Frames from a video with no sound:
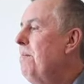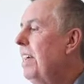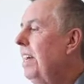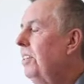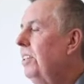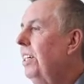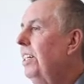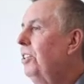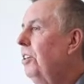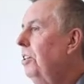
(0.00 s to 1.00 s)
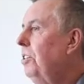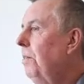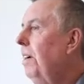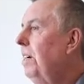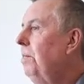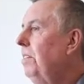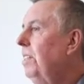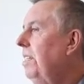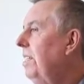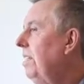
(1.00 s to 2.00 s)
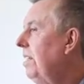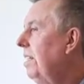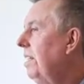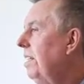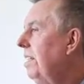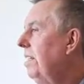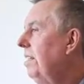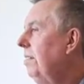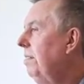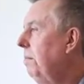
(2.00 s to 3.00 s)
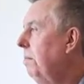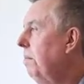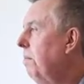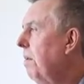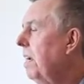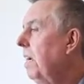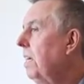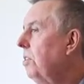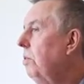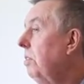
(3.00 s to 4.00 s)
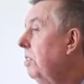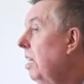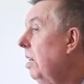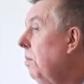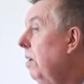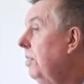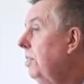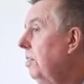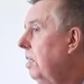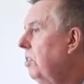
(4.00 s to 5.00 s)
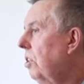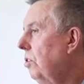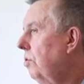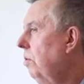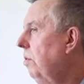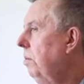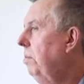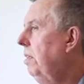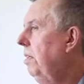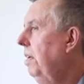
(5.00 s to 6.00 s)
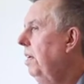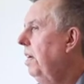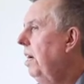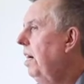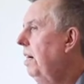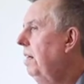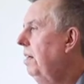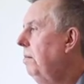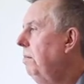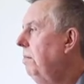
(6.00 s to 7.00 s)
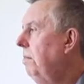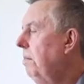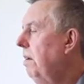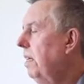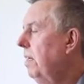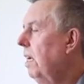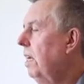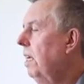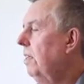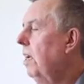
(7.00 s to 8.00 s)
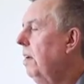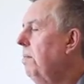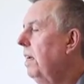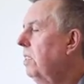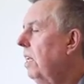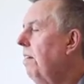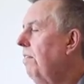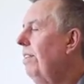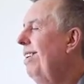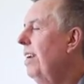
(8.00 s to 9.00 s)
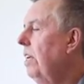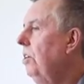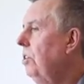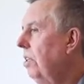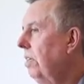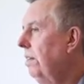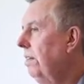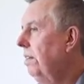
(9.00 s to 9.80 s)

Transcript: It turns around and bringing it to a state where it's controllable. It makes life a lot easier.